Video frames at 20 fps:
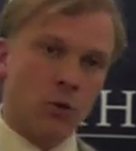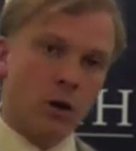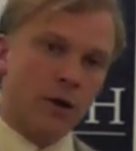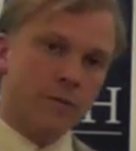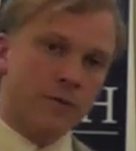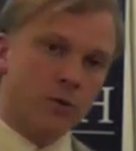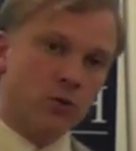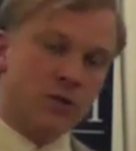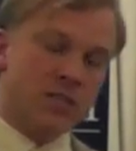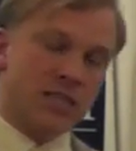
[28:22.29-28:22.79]

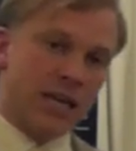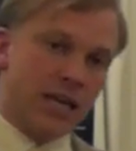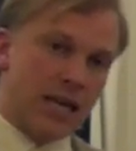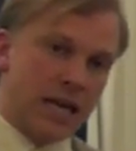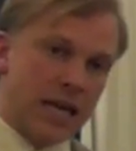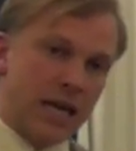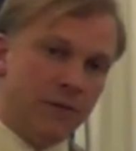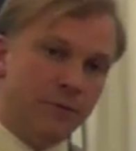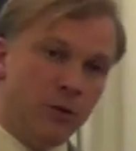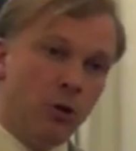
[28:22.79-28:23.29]
Of course,
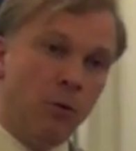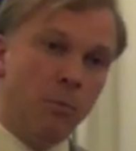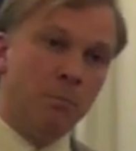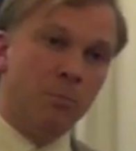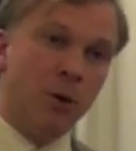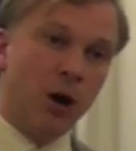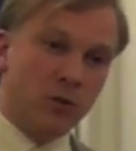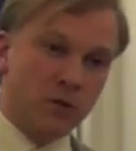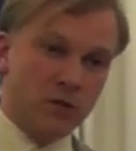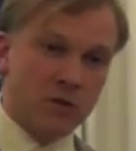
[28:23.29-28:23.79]
if your
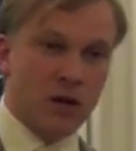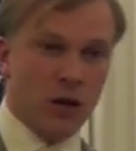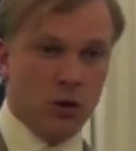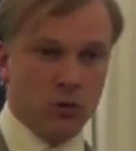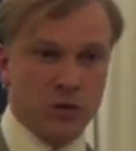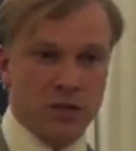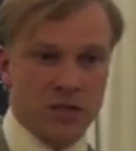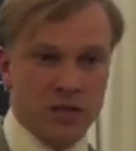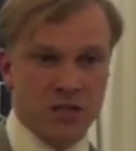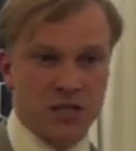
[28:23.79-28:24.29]

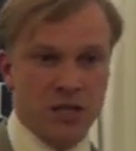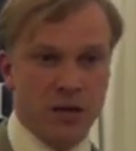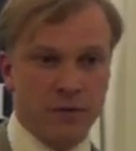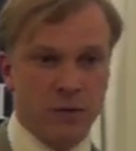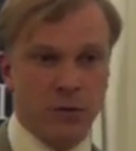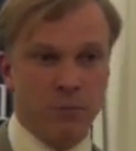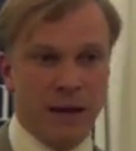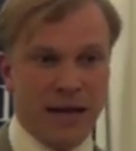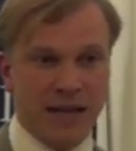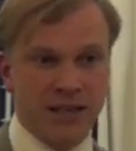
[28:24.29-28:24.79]
bondholders of
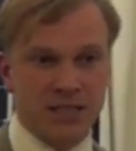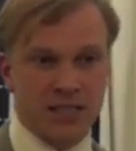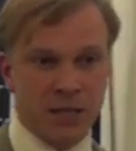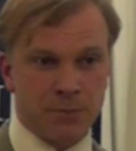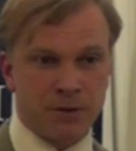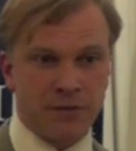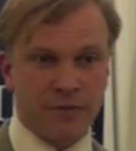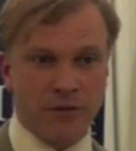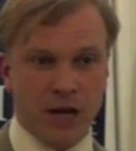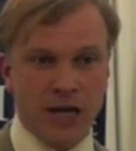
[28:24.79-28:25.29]
your banks, the
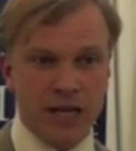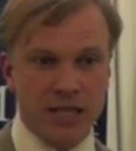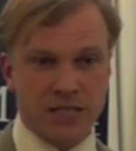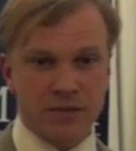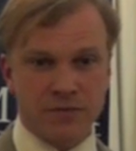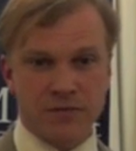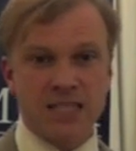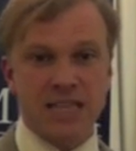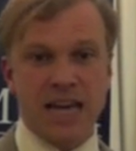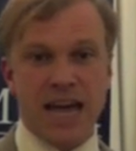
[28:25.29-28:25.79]
providers
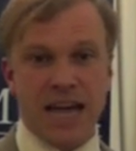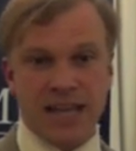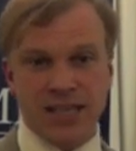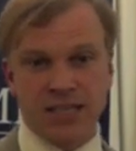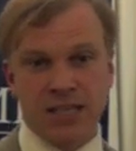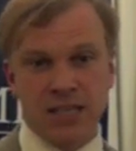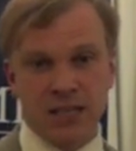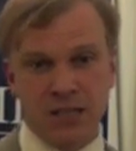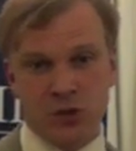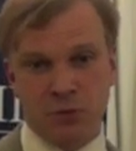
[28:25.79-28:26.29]
of
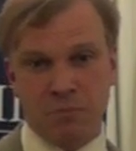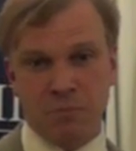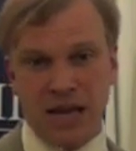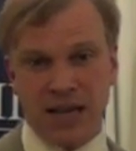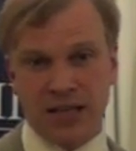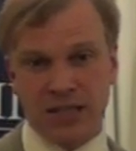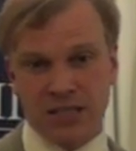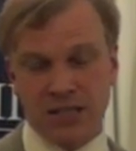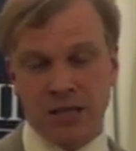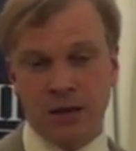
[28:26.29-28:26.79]
debt to
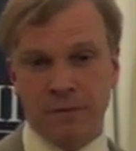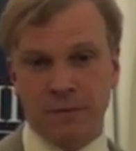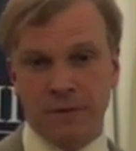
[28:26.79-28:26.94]
banks,